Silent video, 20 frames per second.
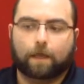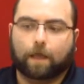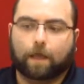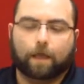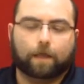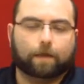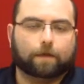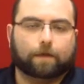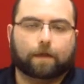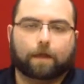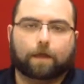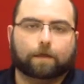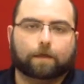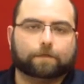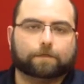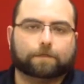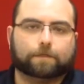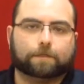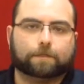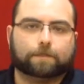And yeah,
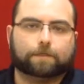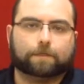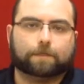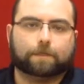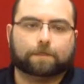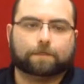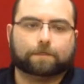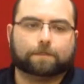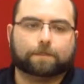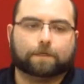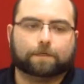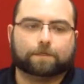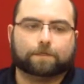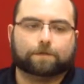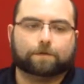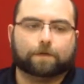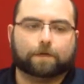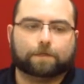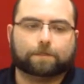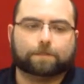it's just it's such a
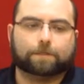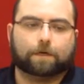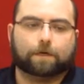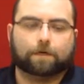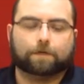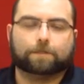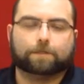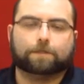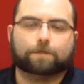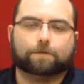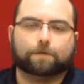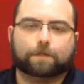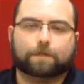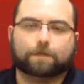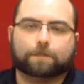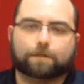great charge to it.